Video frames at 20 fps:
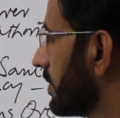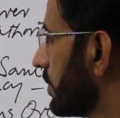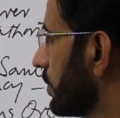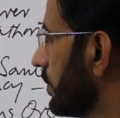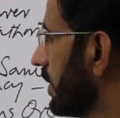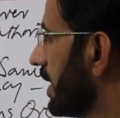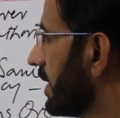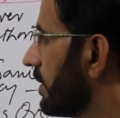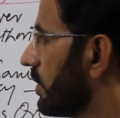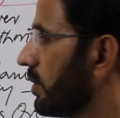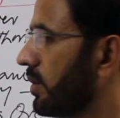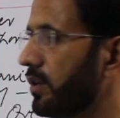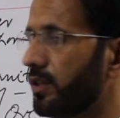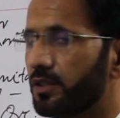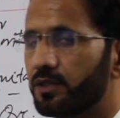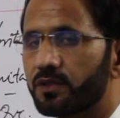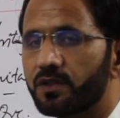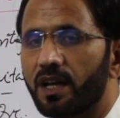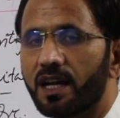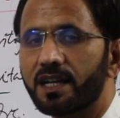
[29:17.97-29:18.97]
U N O,
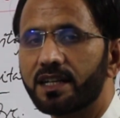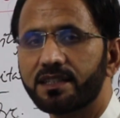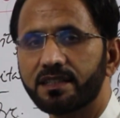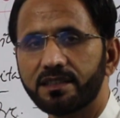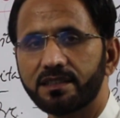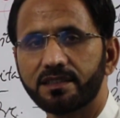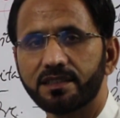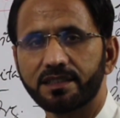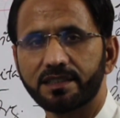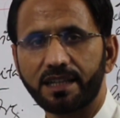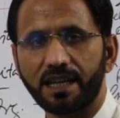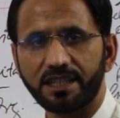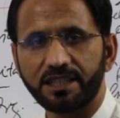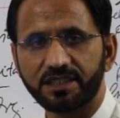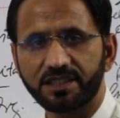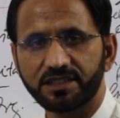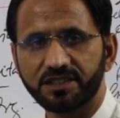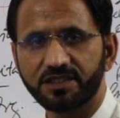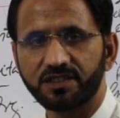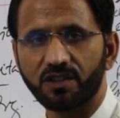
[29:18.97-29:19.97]
United
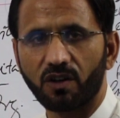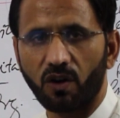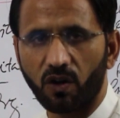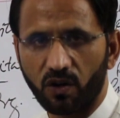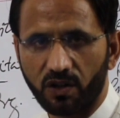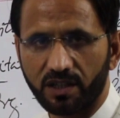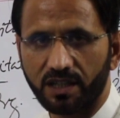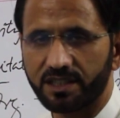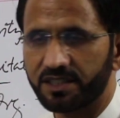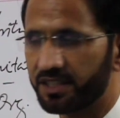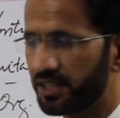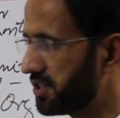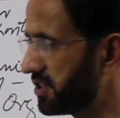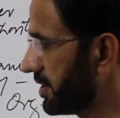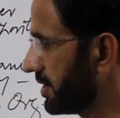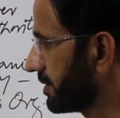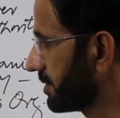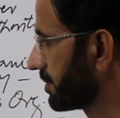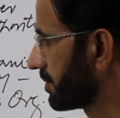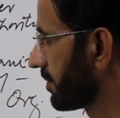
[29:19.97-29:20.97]
Nations
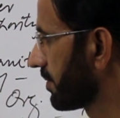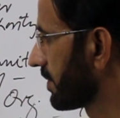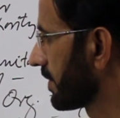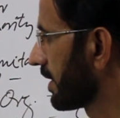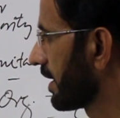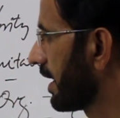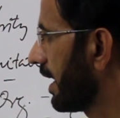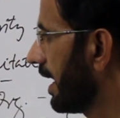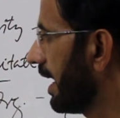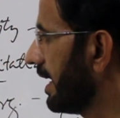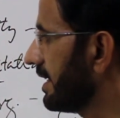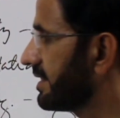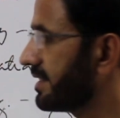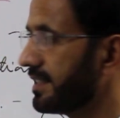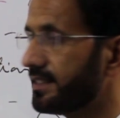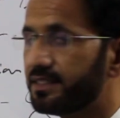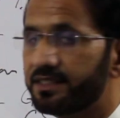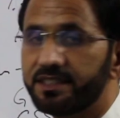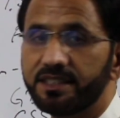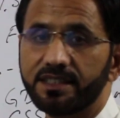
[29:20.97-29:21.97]
Organization. S
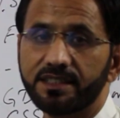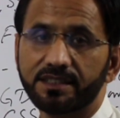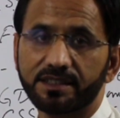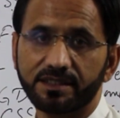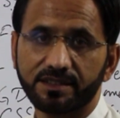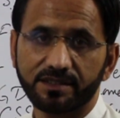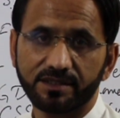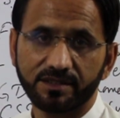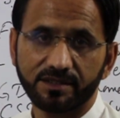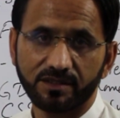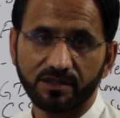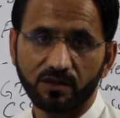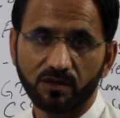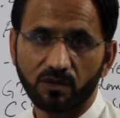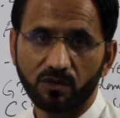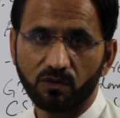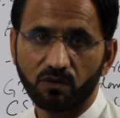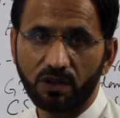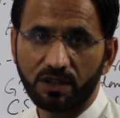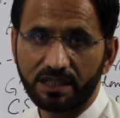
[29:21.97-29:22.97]
S G,
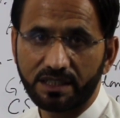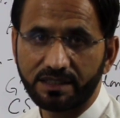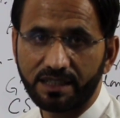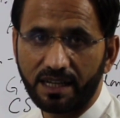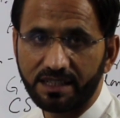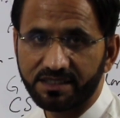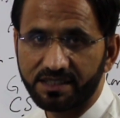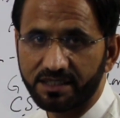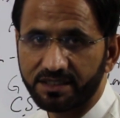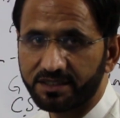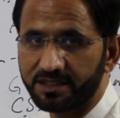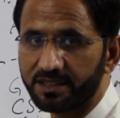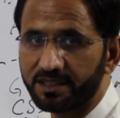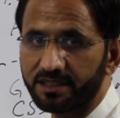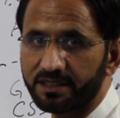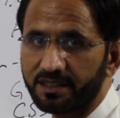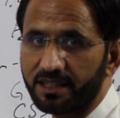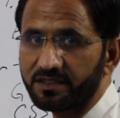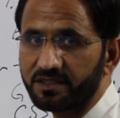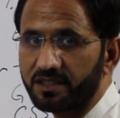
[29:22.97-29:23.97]
what is S S G?
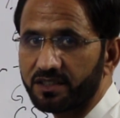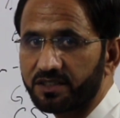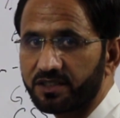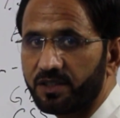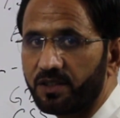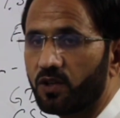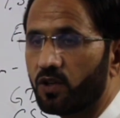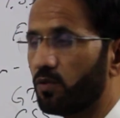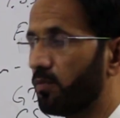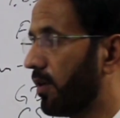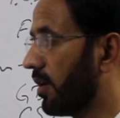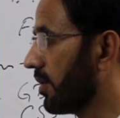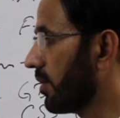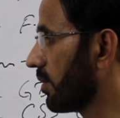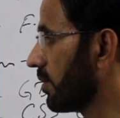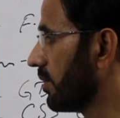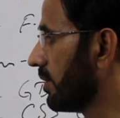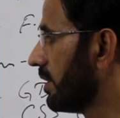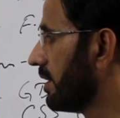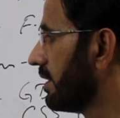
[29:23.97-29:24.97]
S S G
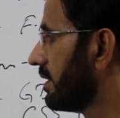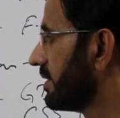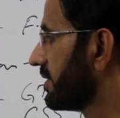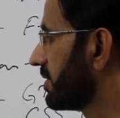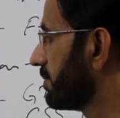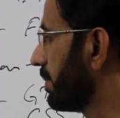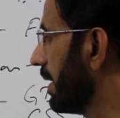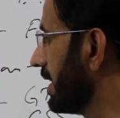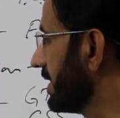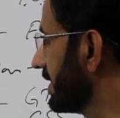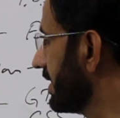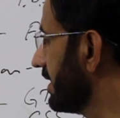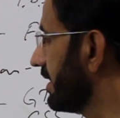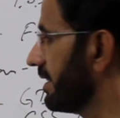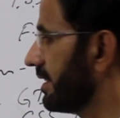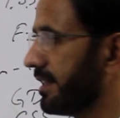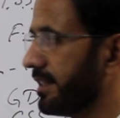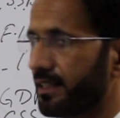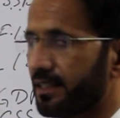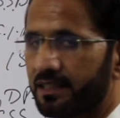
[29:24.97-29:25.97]
Commando,
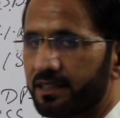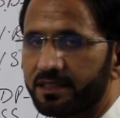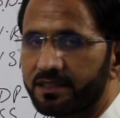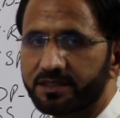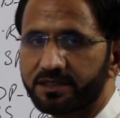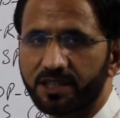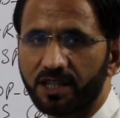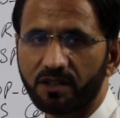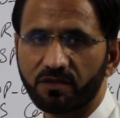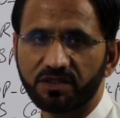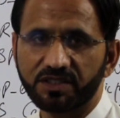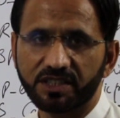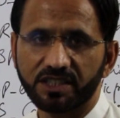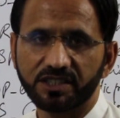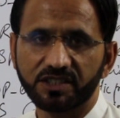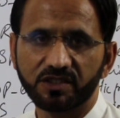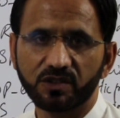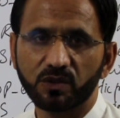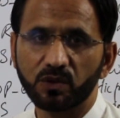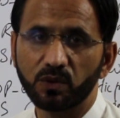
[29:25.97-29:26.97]
Special
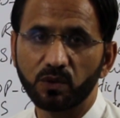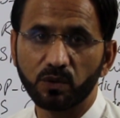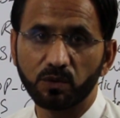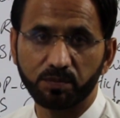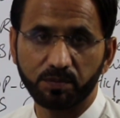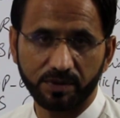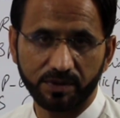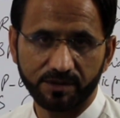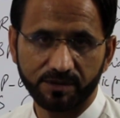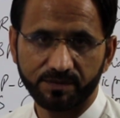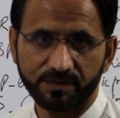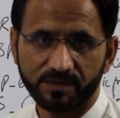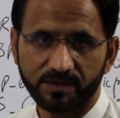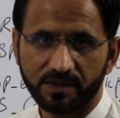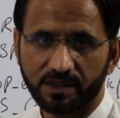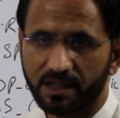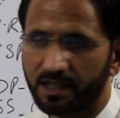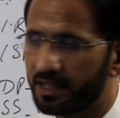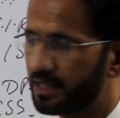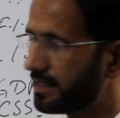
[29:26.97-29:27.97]
Services Group.
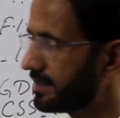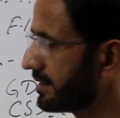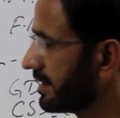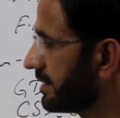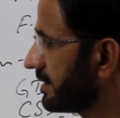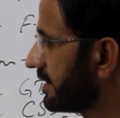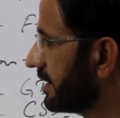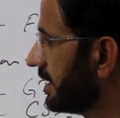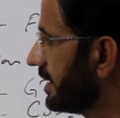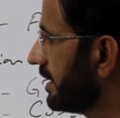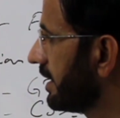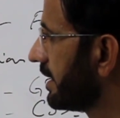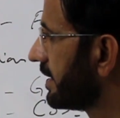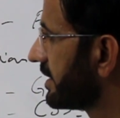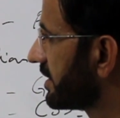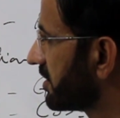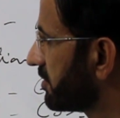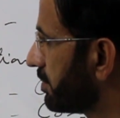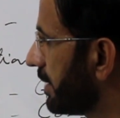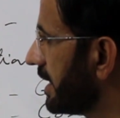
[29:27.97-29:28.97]
S S G,
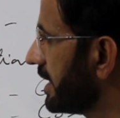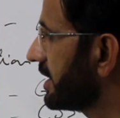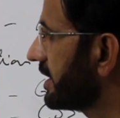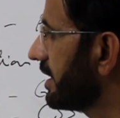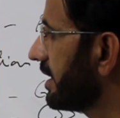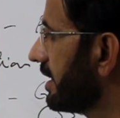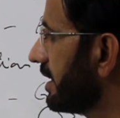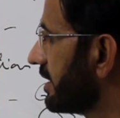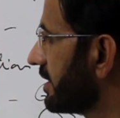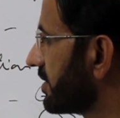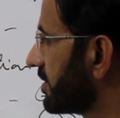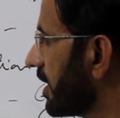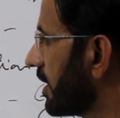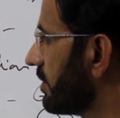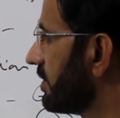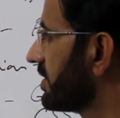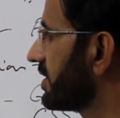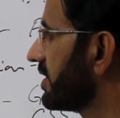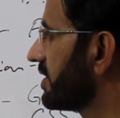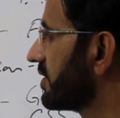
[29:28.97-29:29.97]
Special
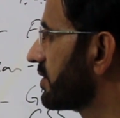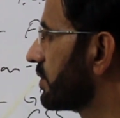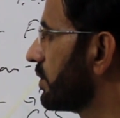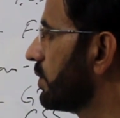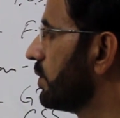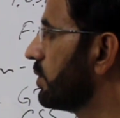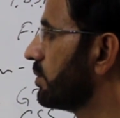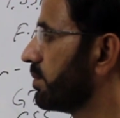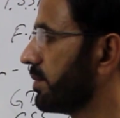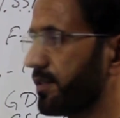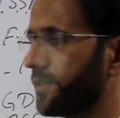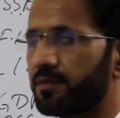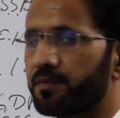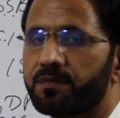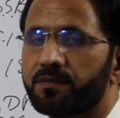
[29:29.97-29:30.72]
Services Group.